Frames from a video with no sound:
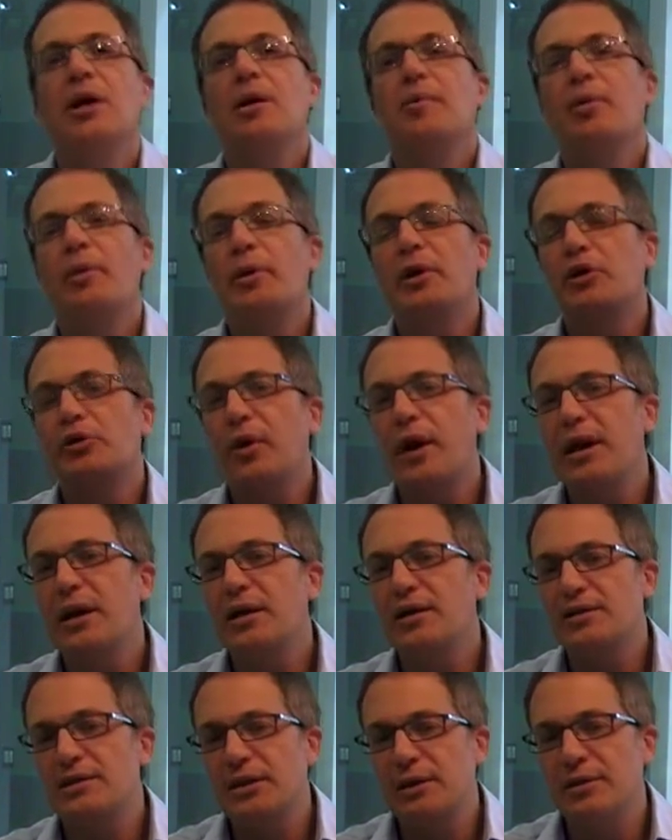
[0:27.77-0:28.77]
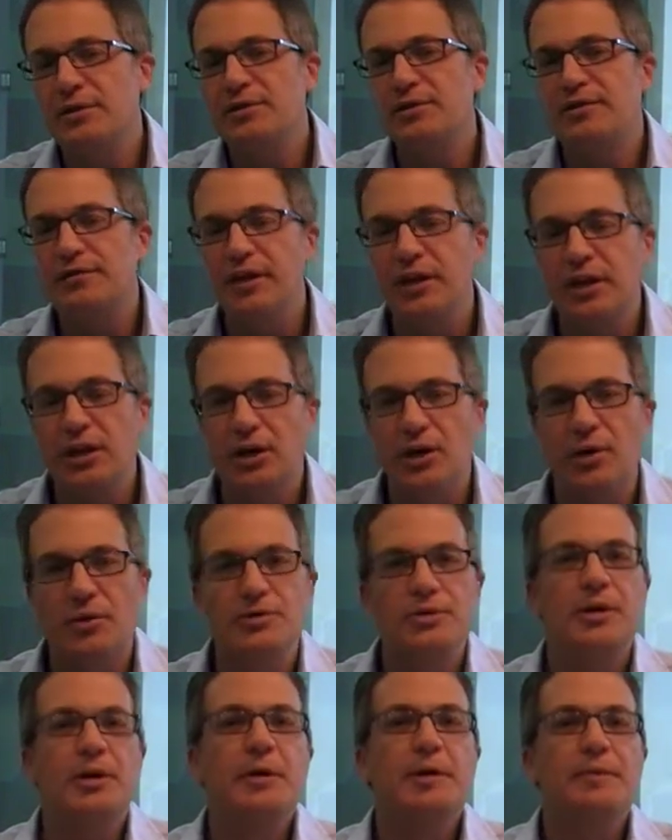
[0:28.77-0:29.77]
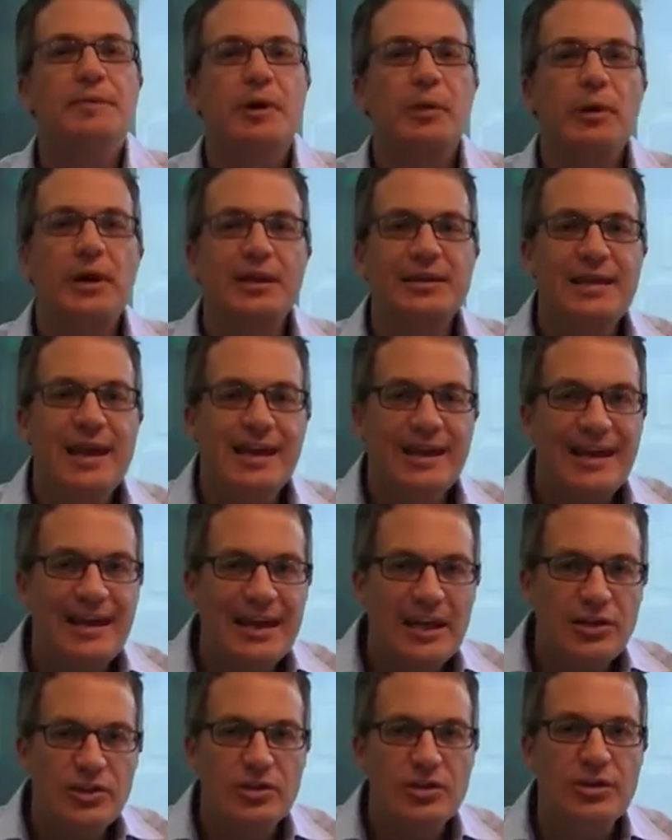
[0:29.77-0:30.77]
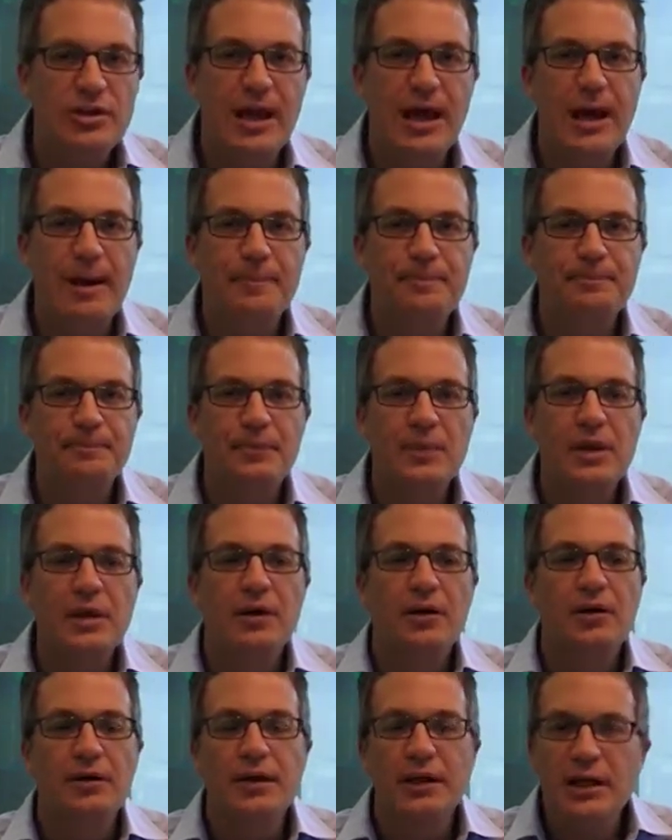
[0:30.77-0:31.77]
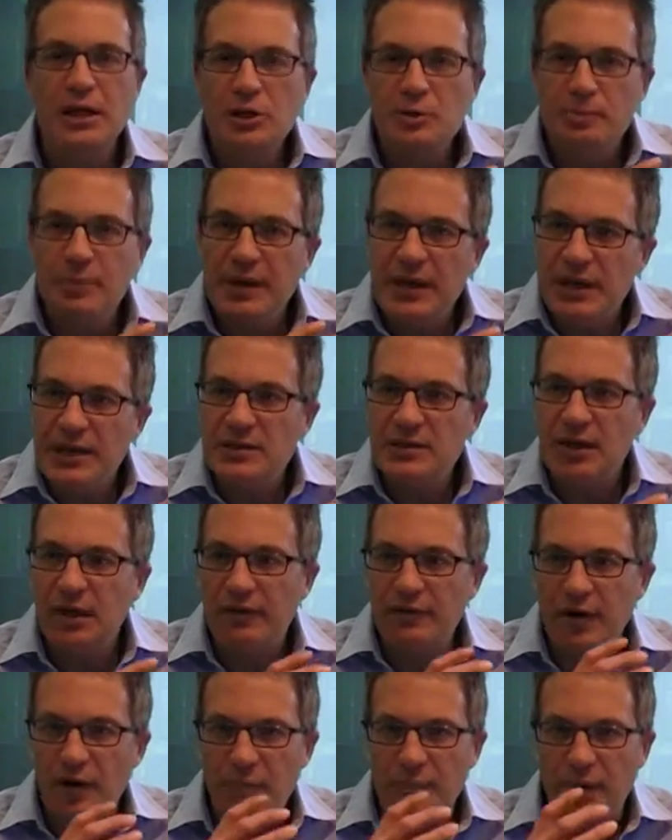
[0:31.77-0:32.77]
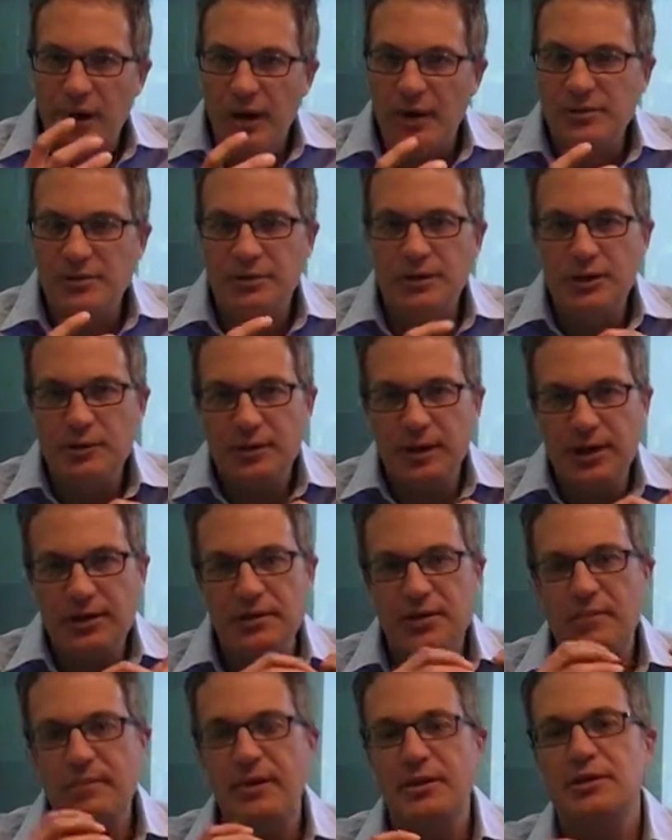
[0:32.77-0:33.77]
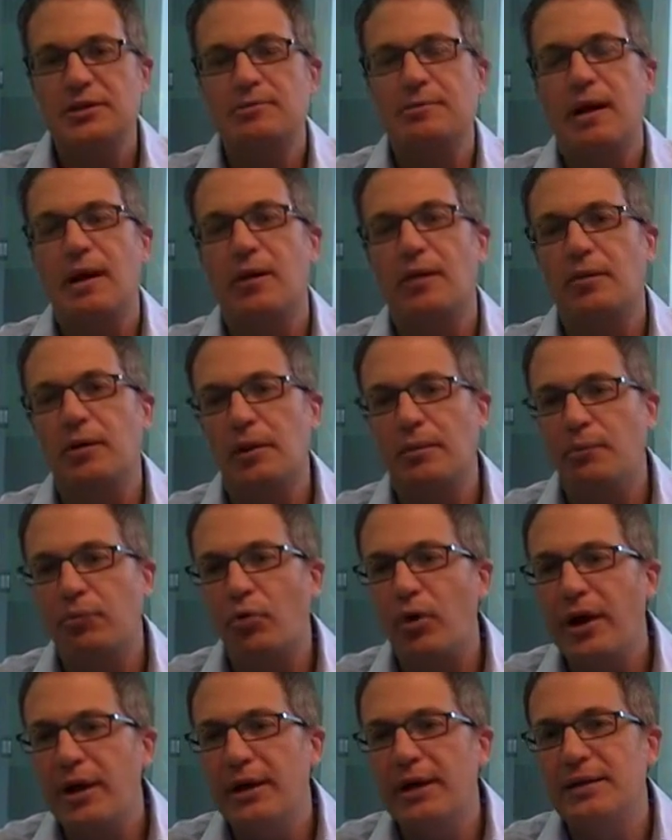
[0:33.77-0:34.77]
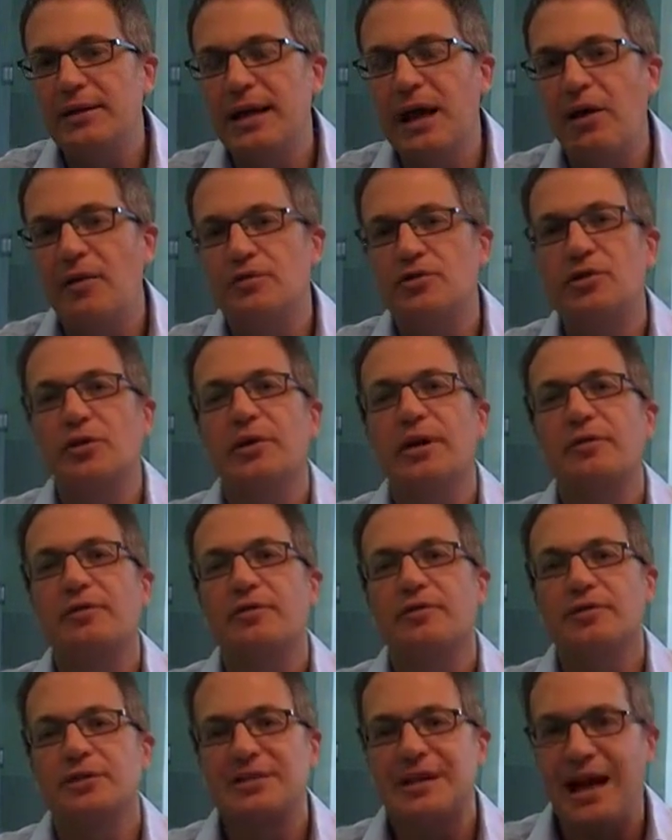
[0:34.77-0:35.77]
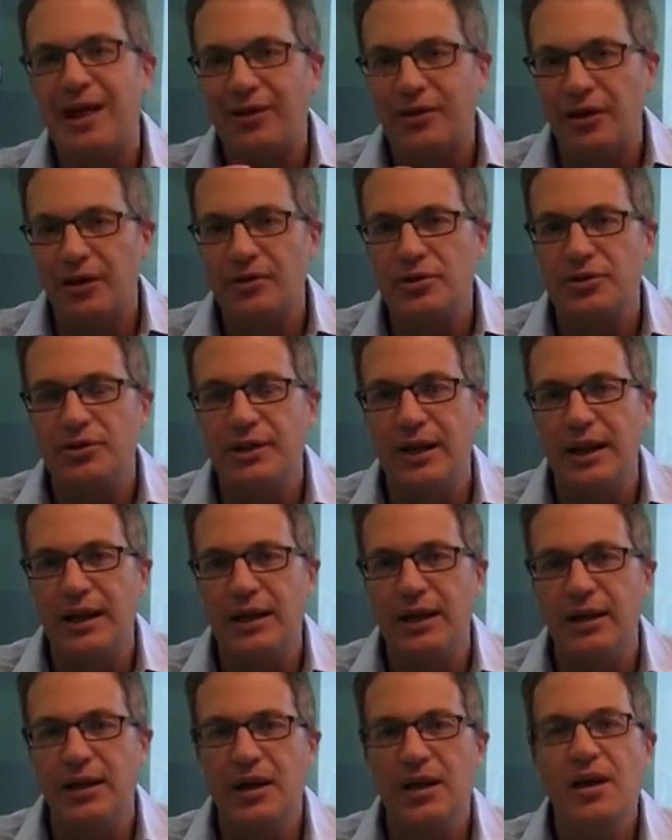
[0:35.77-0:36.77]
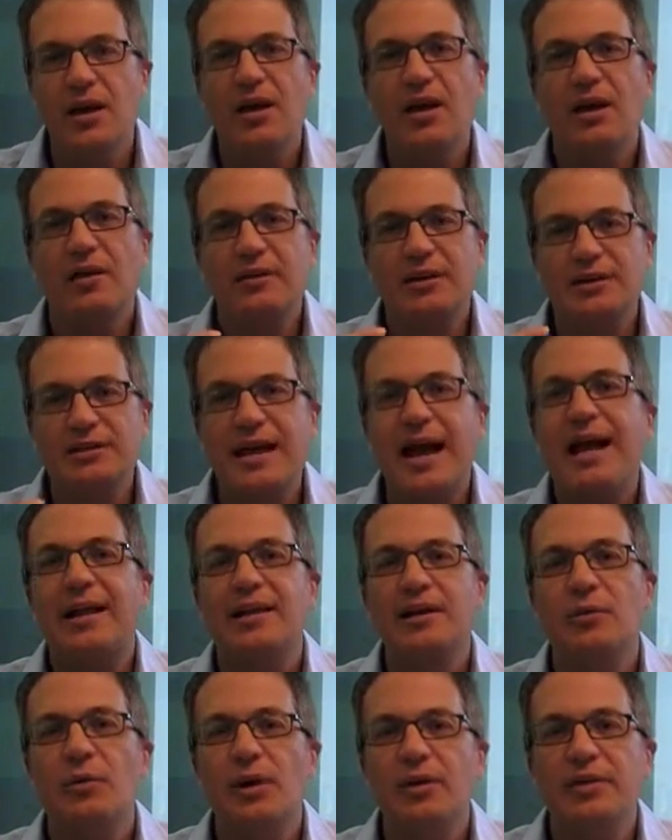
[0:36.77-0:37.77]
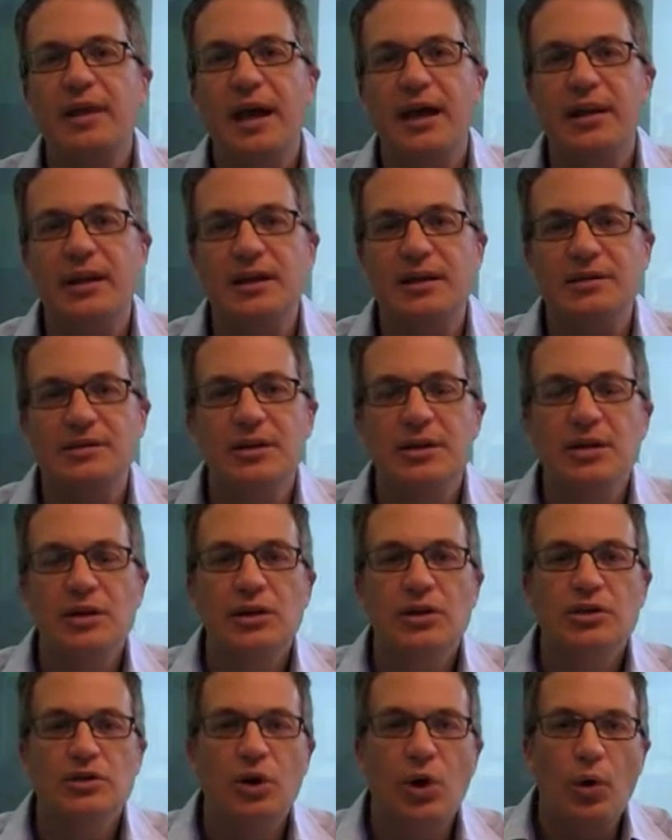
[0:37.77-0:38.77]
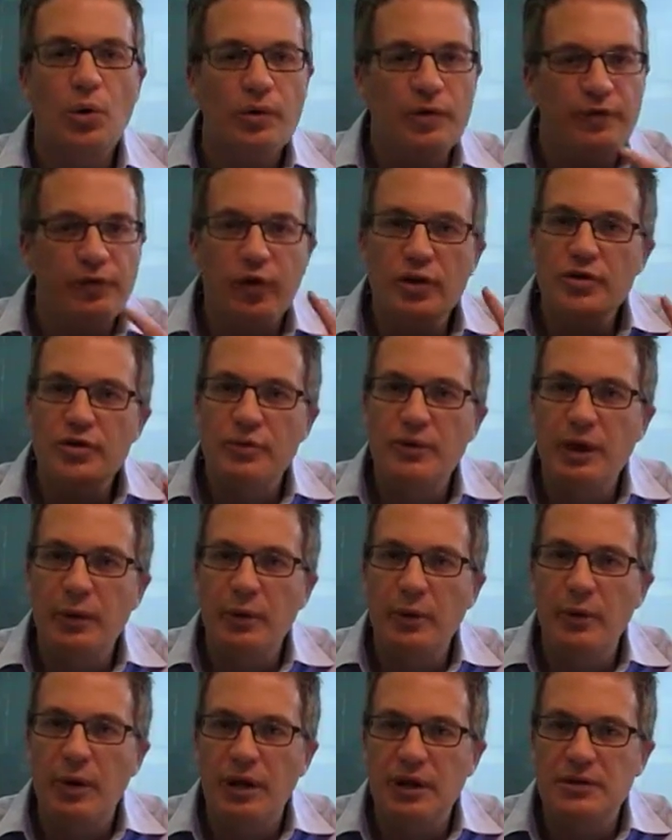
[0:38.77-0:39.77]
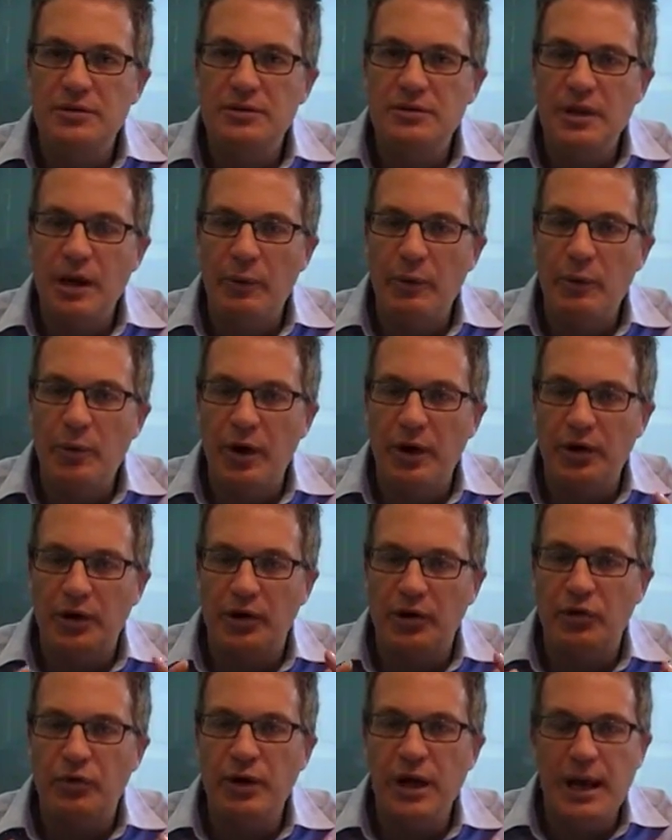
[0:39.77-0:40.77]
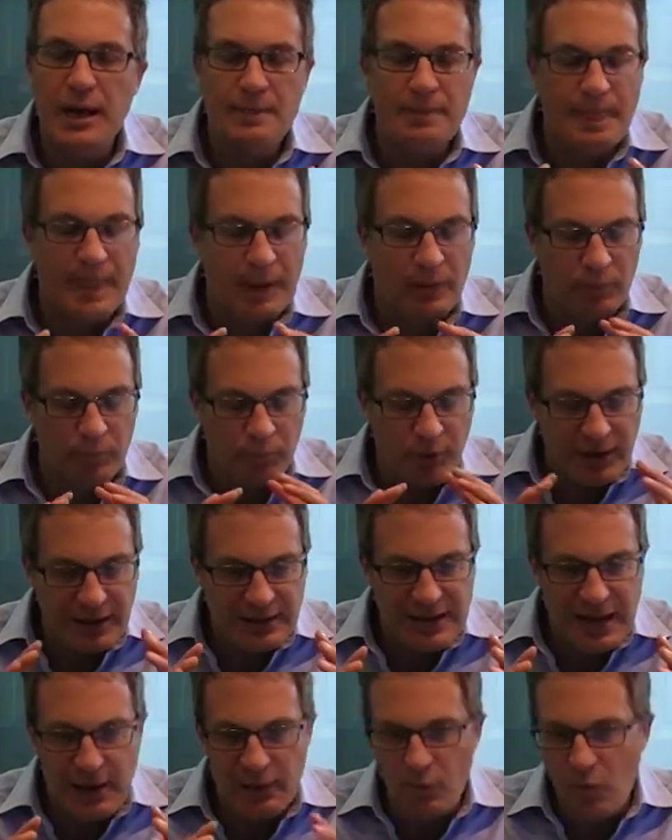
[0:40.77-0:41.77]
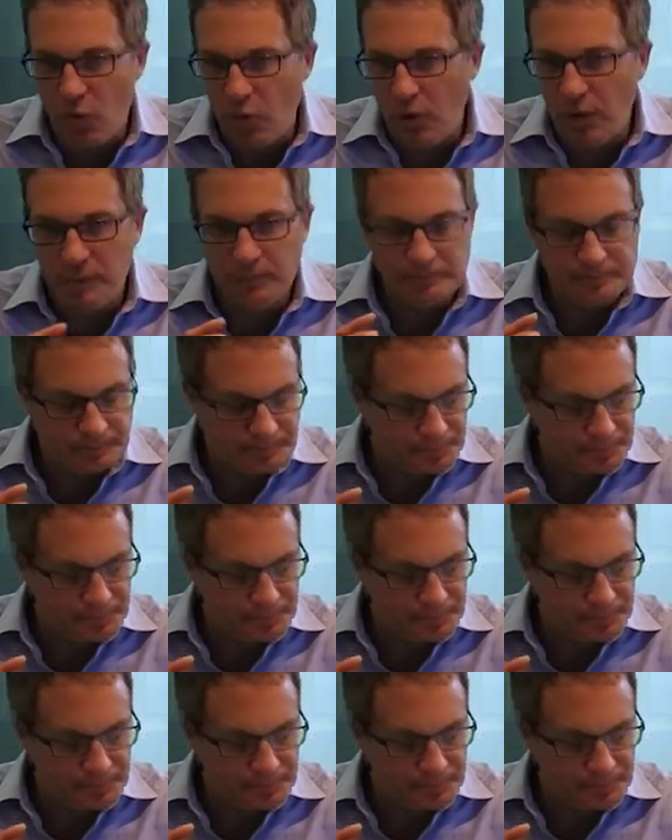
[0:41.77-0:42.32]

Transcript: But we created a series of videos that we can take each step or each piece of our puzzle, each piece of the business model, and break it down so you can have a solid understanding of exactly what that is. So the first one that we wanted to create that'll break down more